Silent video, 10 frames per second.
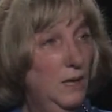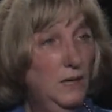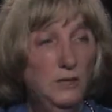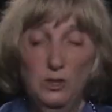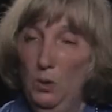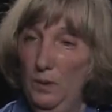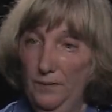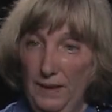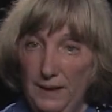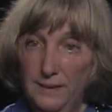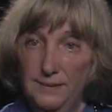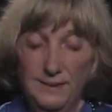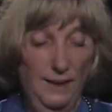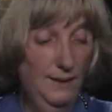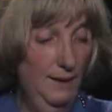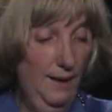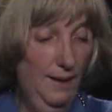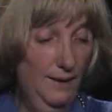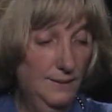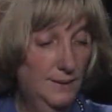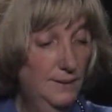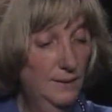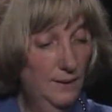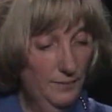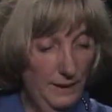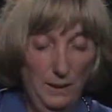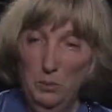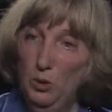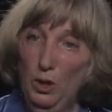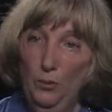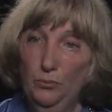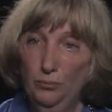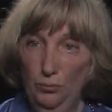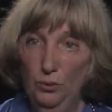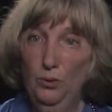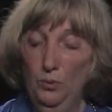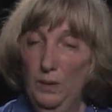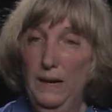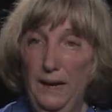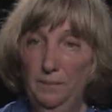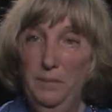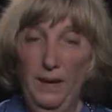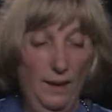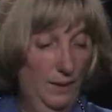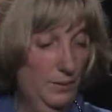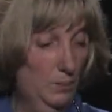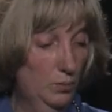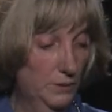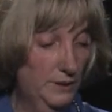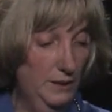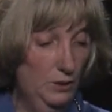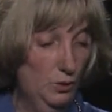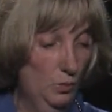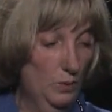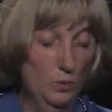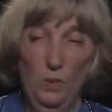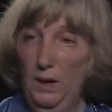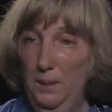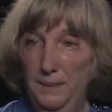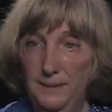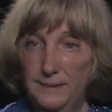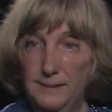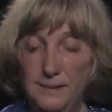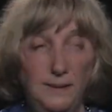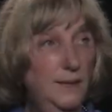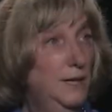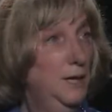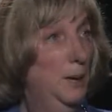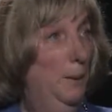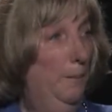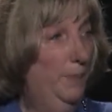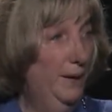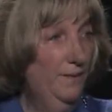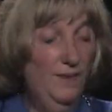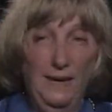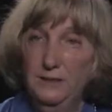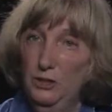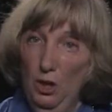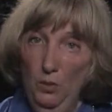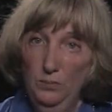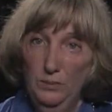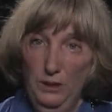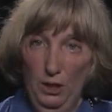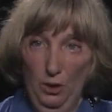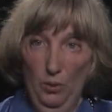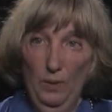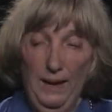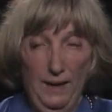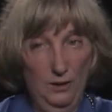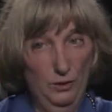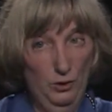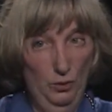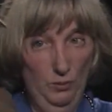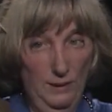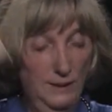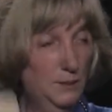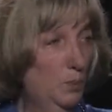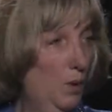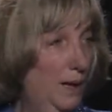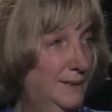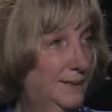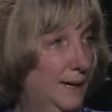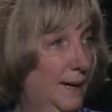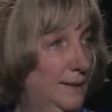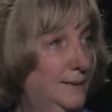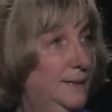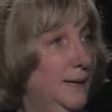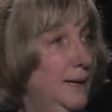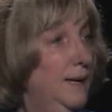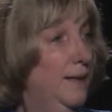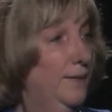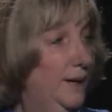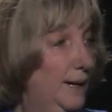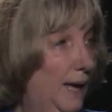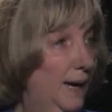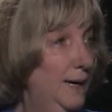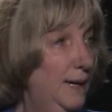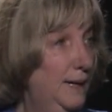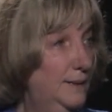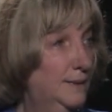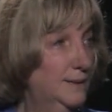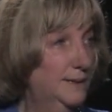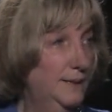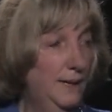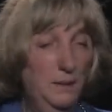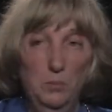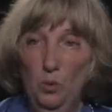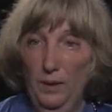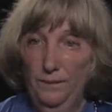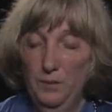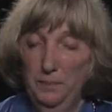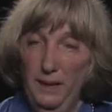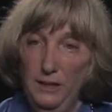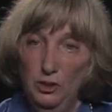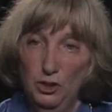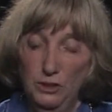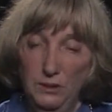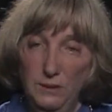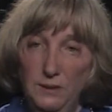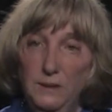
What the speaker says: So if I can say yes, then I'm going to go through and I met the procedural requirements. But if I don't know how to do this process, then I need to seek more information.